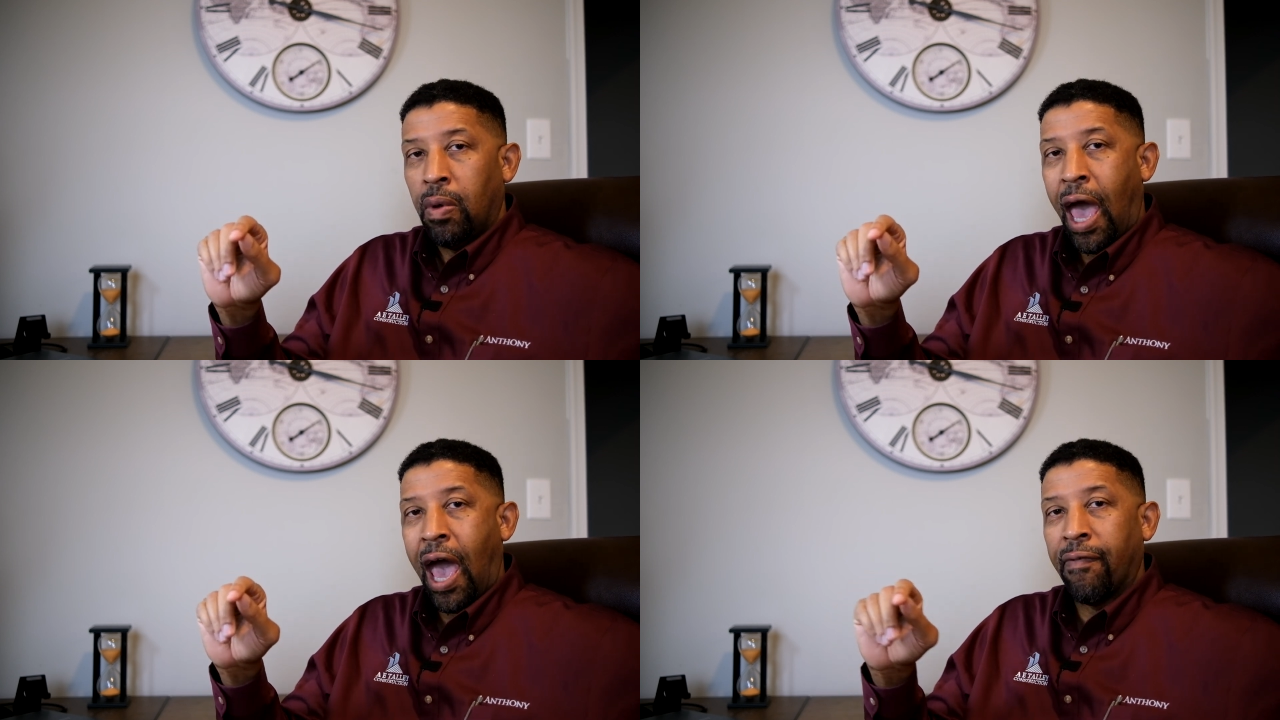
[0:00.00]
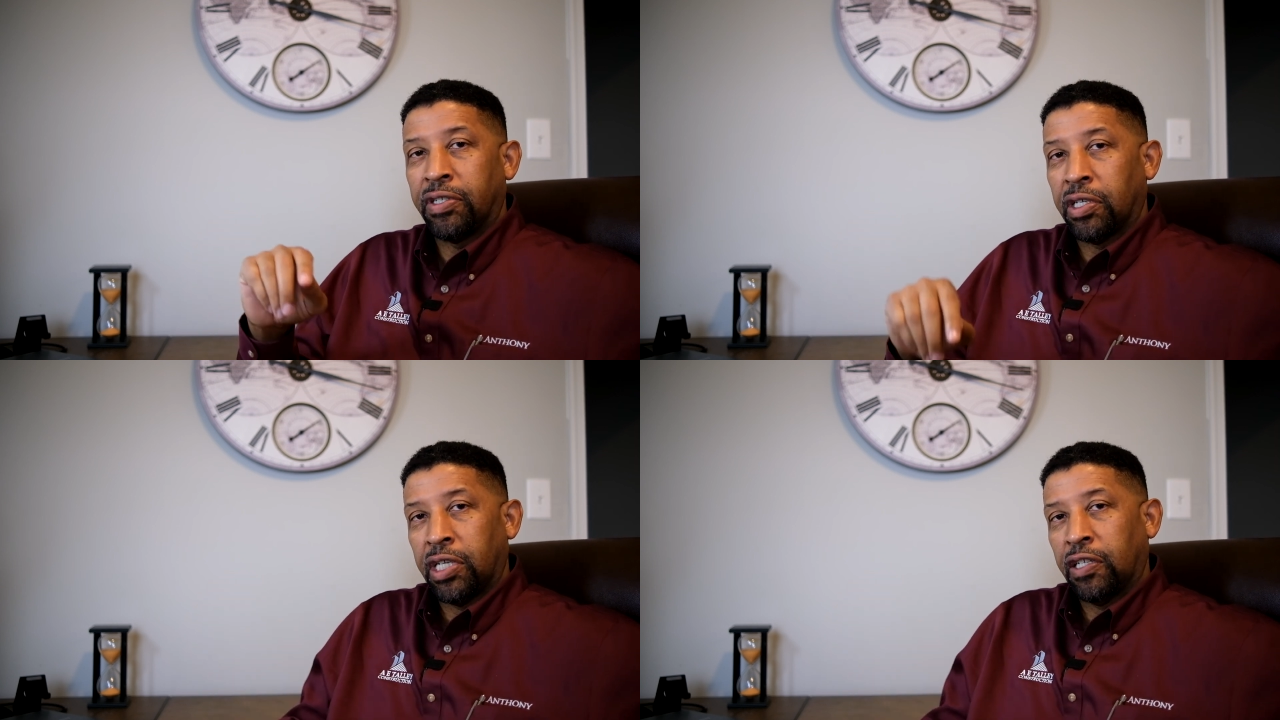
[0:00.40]
have a
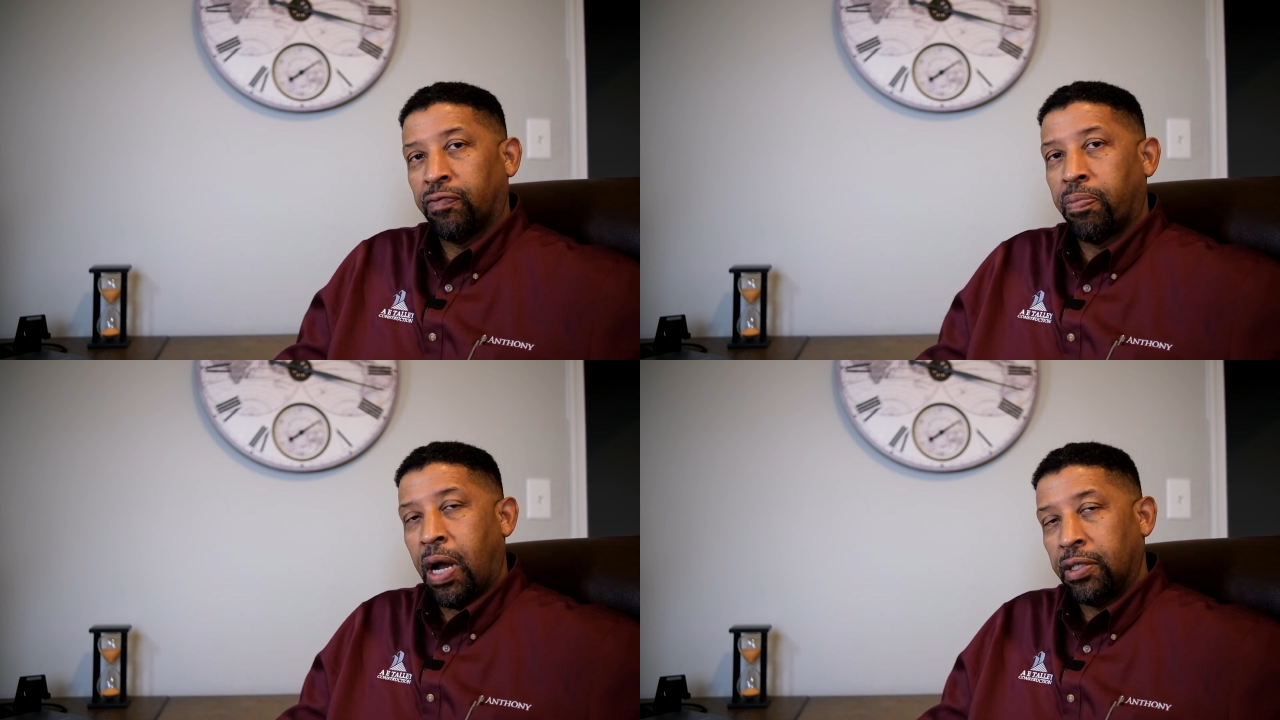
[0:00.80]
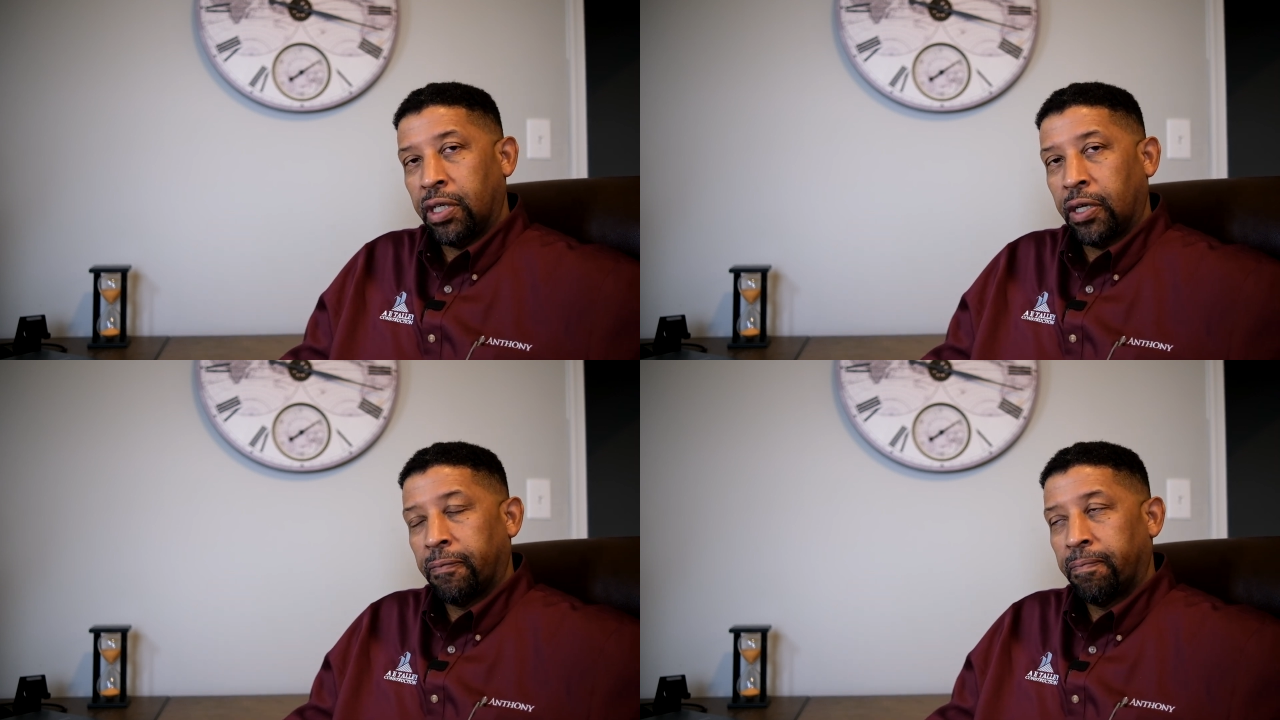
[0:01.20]
successful
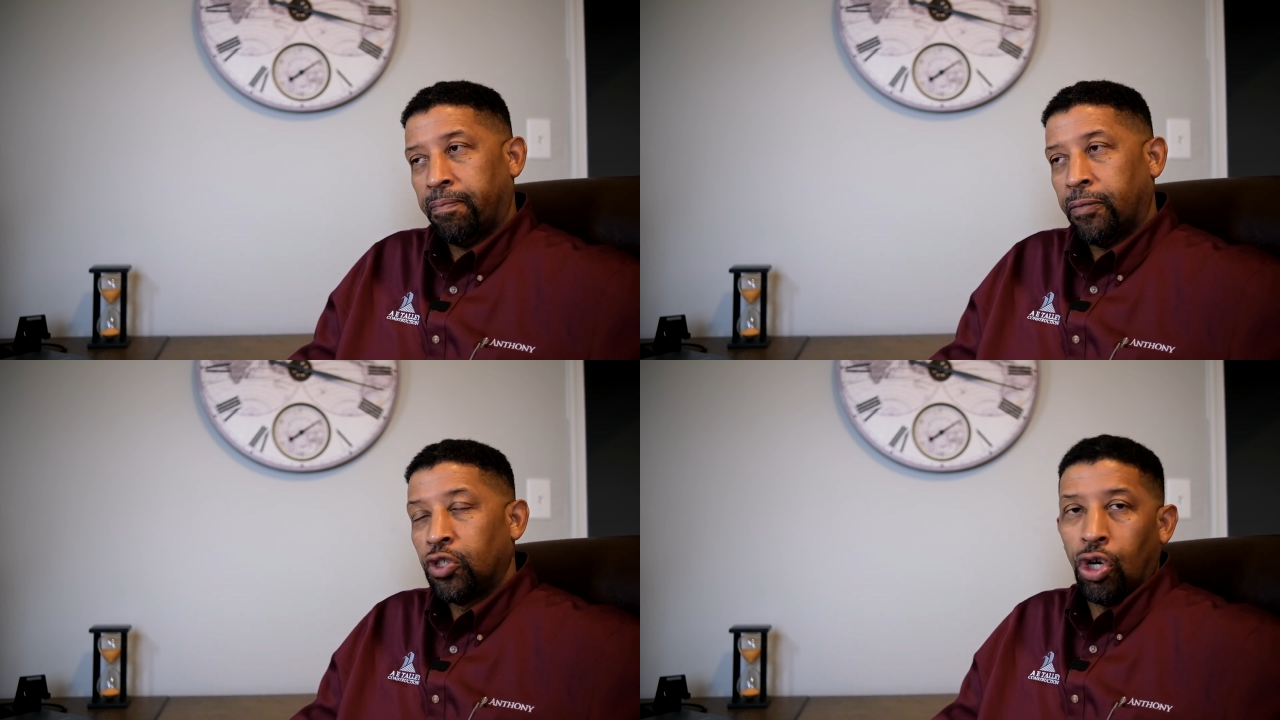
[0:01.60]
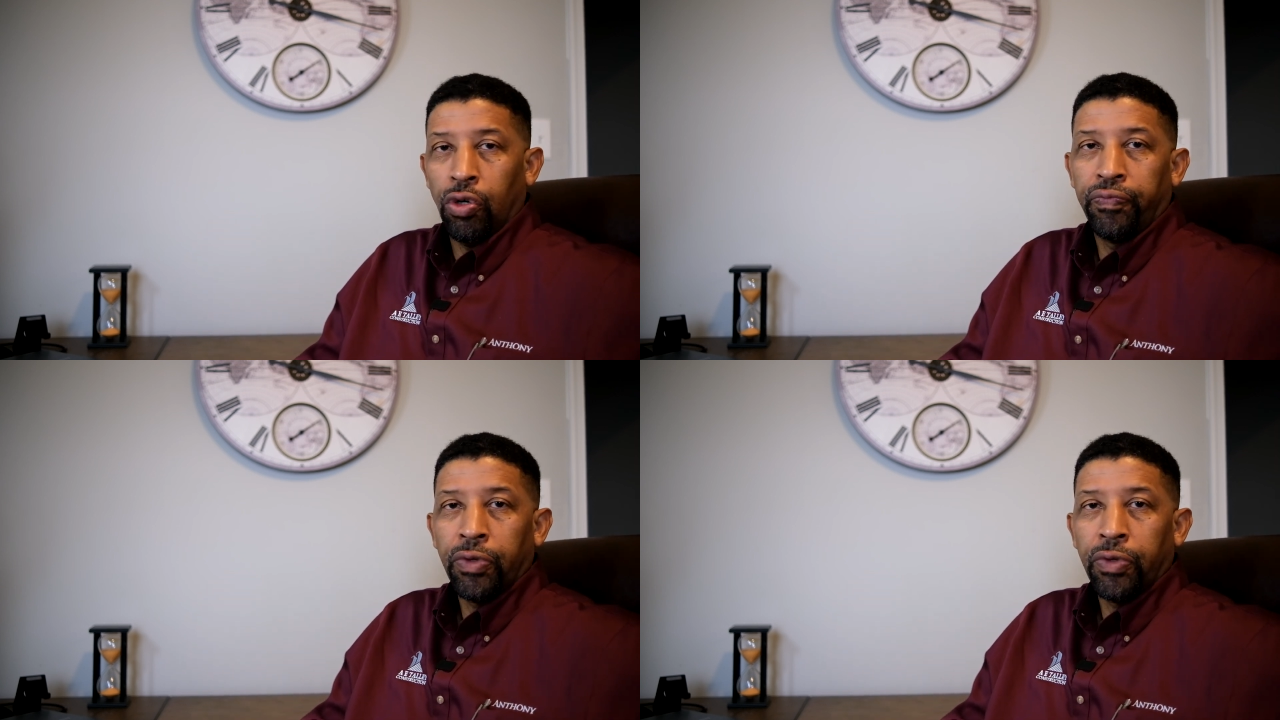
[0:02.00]
project. So,